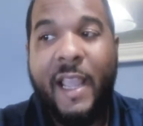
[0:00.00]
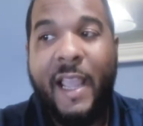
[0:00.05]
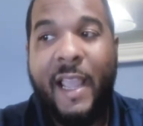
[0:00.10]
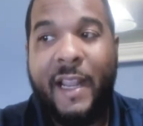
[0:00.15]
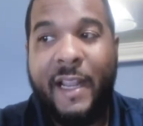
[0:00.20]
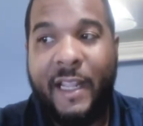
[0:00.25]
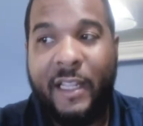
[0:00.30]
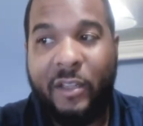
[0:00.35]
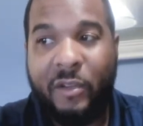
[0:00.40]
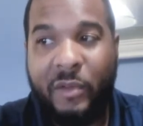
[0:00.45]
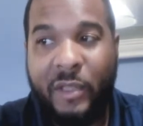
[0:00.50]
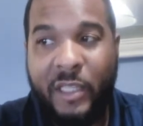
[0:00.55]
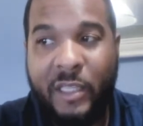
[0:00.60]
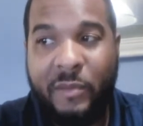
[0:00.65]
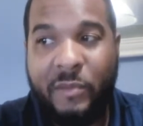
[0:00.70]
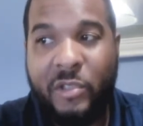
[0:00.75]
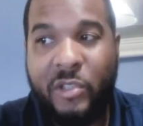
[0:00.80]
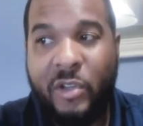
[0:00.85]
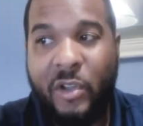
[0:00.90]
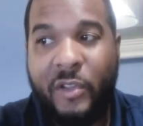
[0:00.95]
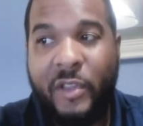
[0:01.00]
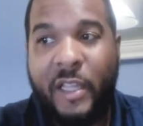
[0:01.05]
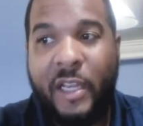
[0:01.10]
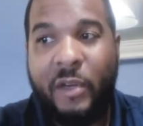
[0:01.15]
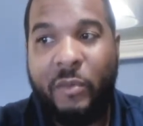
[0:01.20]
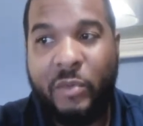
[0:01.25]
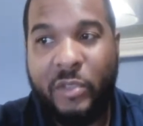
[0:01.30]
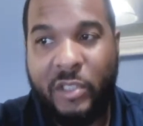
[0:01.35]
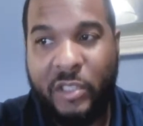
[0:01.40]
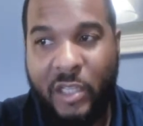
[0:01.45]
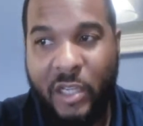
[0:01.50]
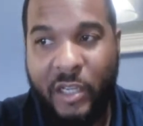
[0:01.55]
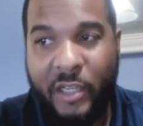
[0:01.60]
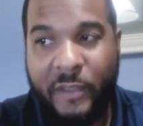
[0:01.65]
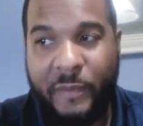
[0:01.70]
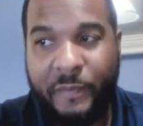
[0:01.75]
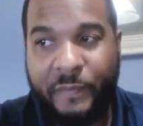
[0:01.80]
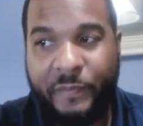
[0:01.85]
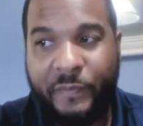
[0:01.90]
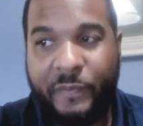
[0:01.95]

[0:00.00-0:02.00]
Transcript: And Elohim saw that it was good.